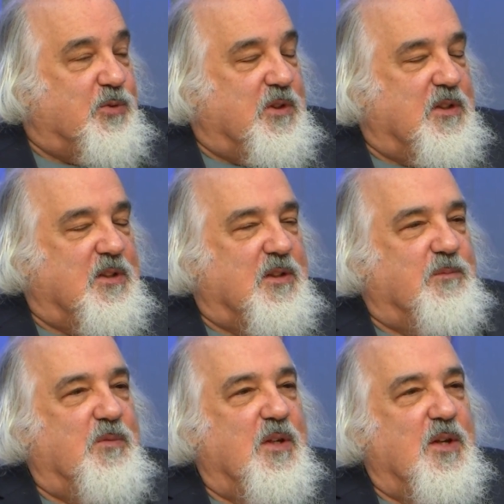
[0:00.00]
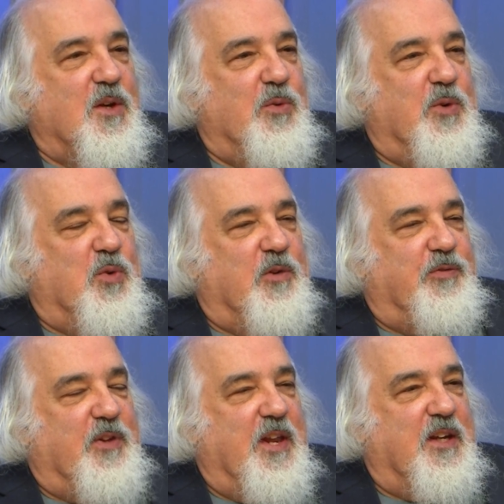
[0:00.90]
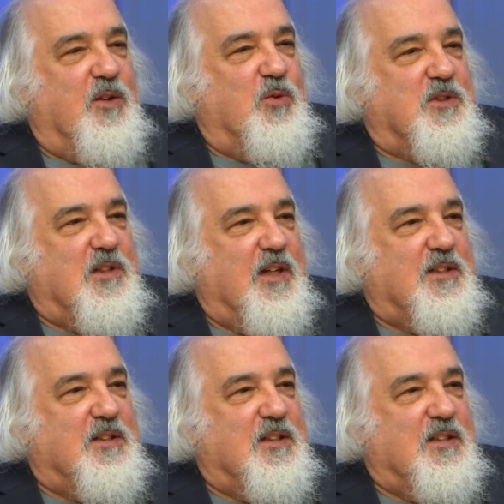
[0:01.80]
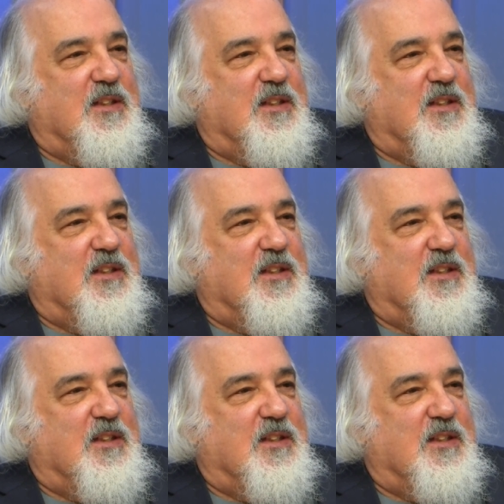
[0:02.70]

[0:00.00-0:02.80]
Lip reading: when Will Flanagan was elected.